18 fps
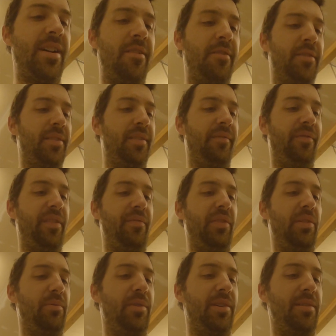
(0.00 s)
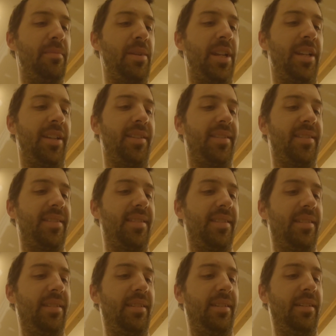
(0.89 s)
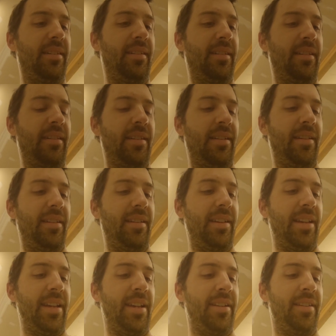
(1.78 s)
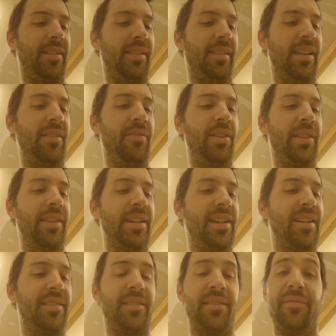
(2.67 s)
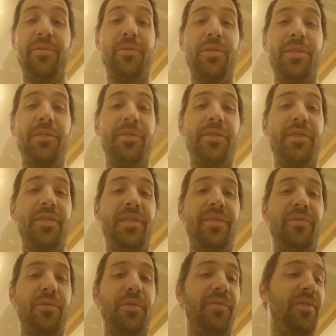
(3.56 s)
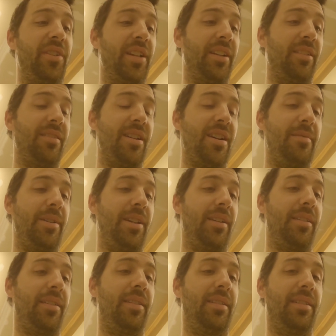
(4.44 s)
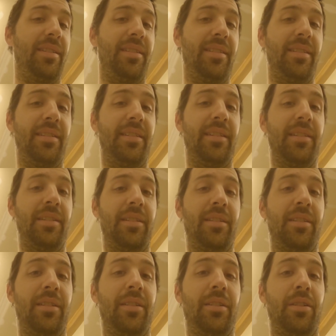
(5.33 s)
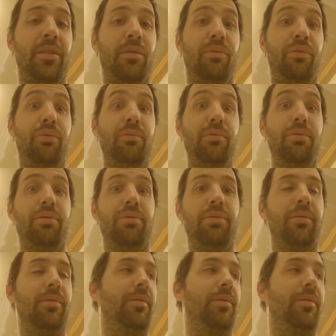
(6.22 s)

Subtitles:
hours and 51 minutes and 11,434 feet of climbing. Whew.